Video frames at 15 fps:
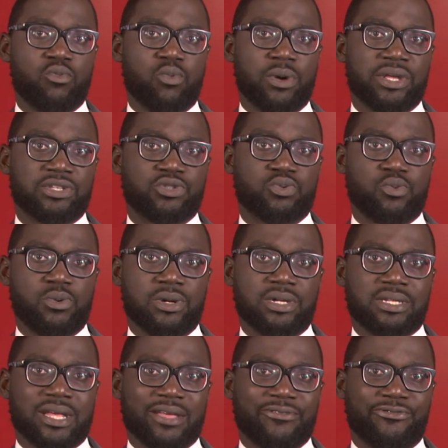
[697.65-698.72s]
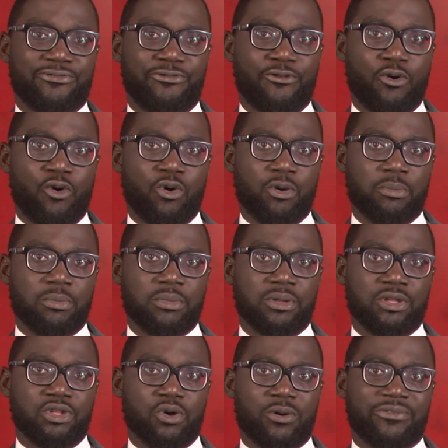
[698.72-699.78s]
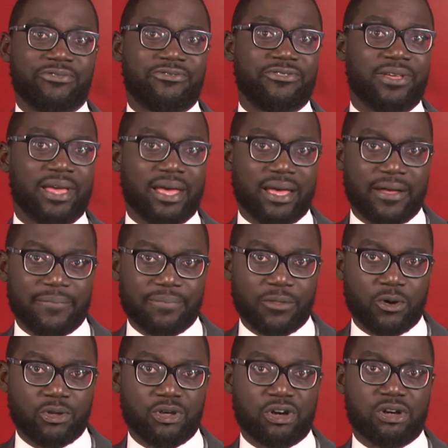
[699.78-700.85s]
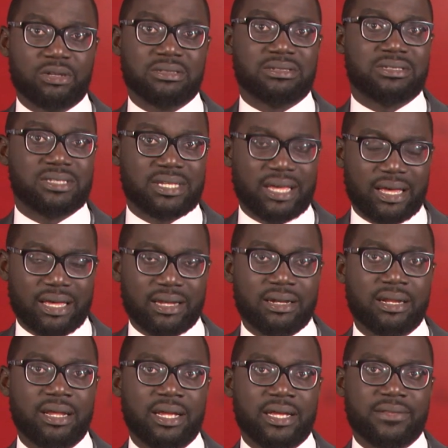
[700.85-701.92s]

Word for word: which would inform your fear or your concern